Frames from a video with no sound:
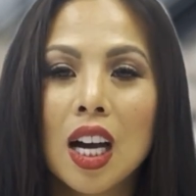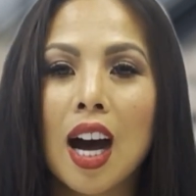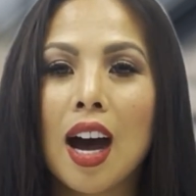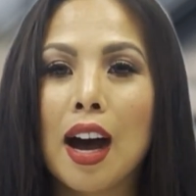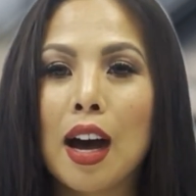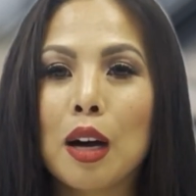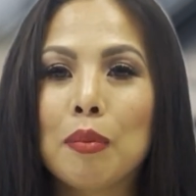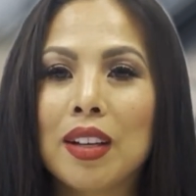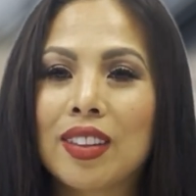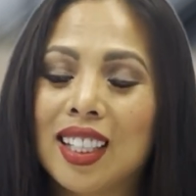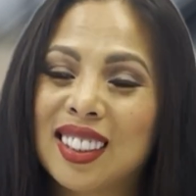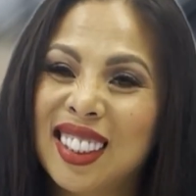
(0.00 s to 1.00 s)
Um,
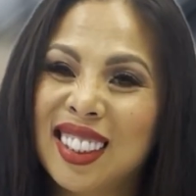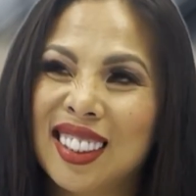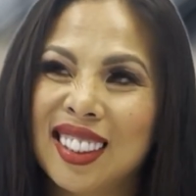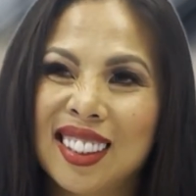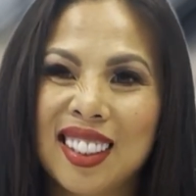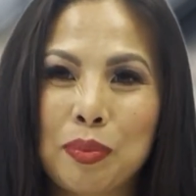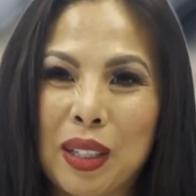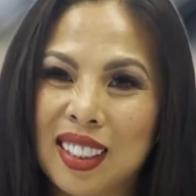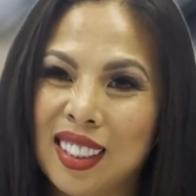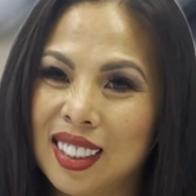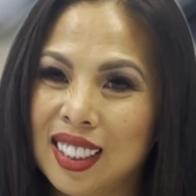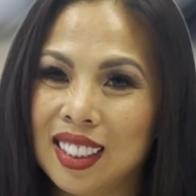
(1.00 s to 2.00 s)
and that's just the
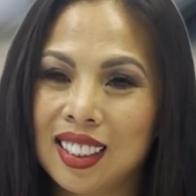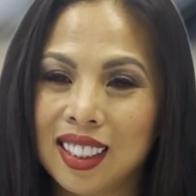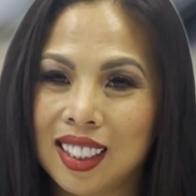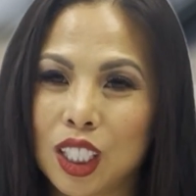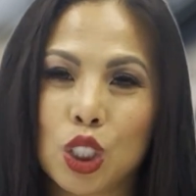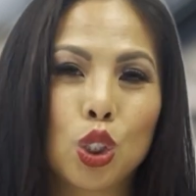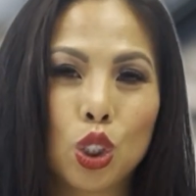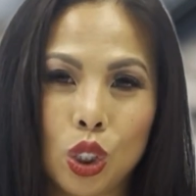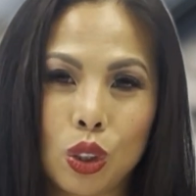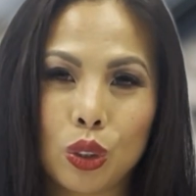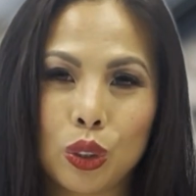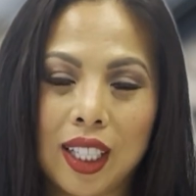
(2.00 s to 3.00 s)
basic decent thing to
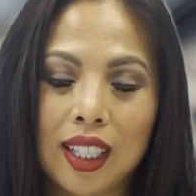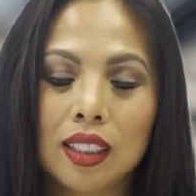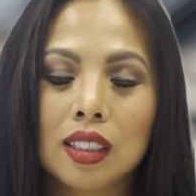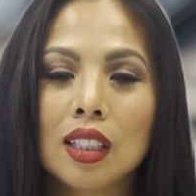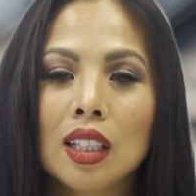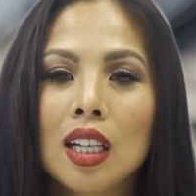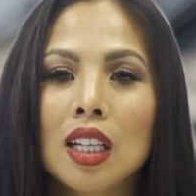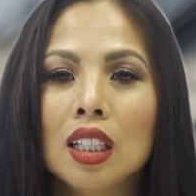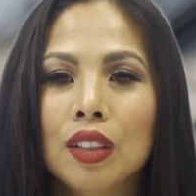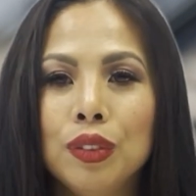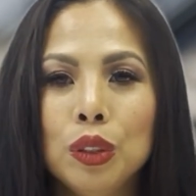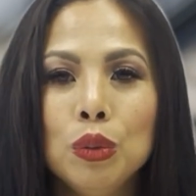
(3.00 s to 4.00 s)
do, right?
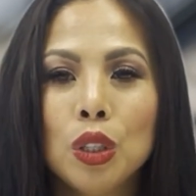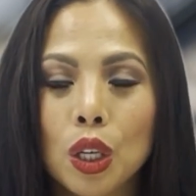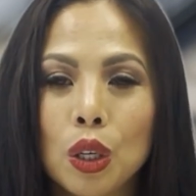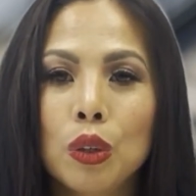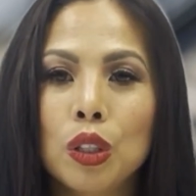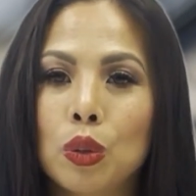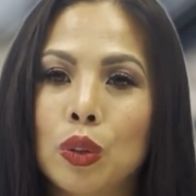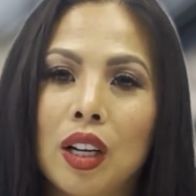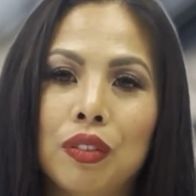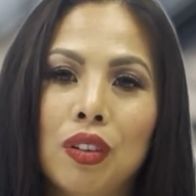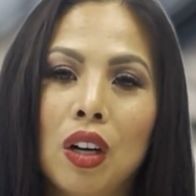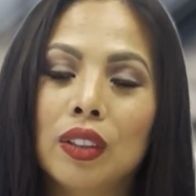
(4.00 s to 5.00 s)
If you know you were
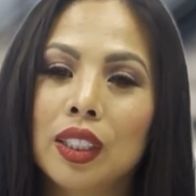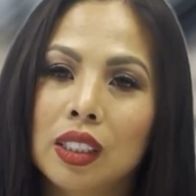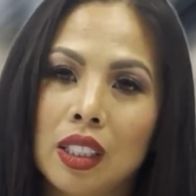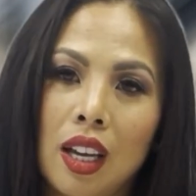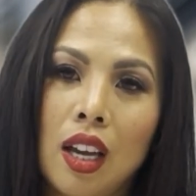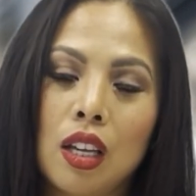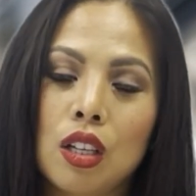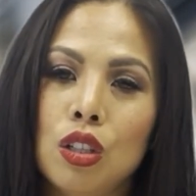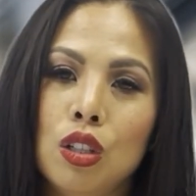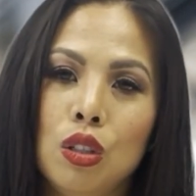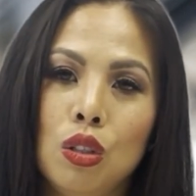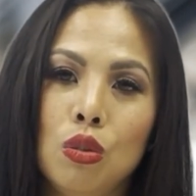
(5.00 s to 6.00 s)
at fault, let's say
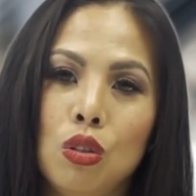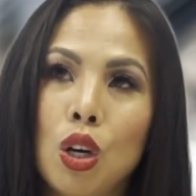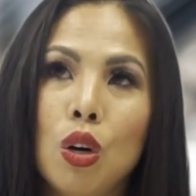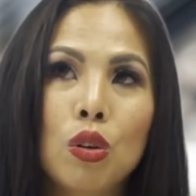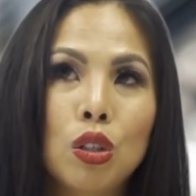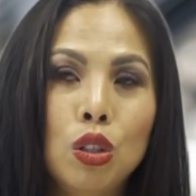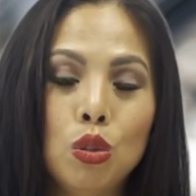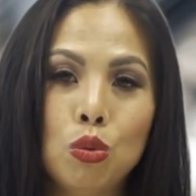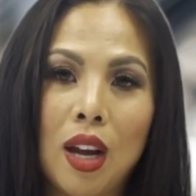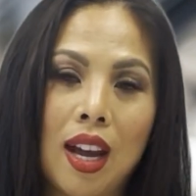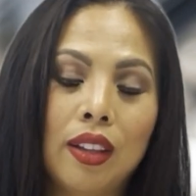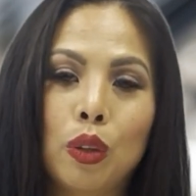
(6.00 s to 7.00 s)
you know you
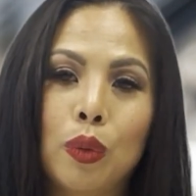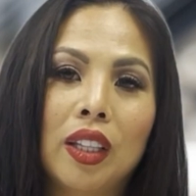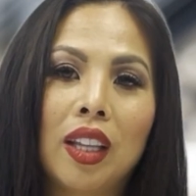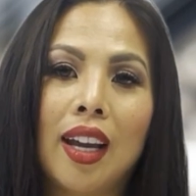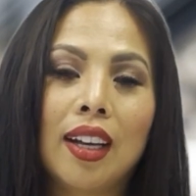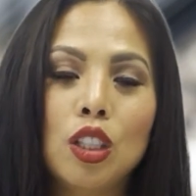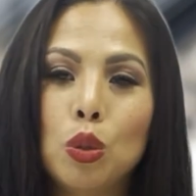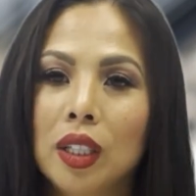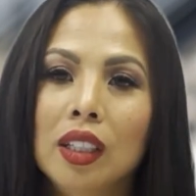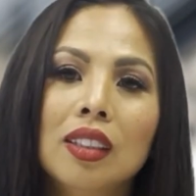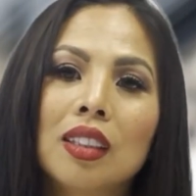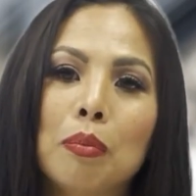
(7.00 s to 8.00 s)
ran the red light and you
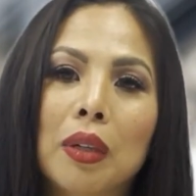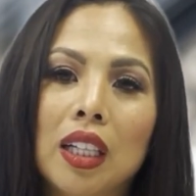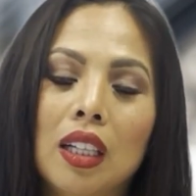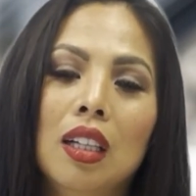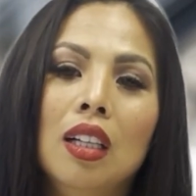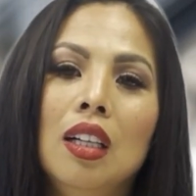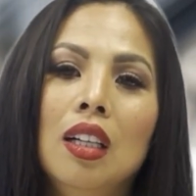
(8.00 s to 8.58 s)
hit somebody,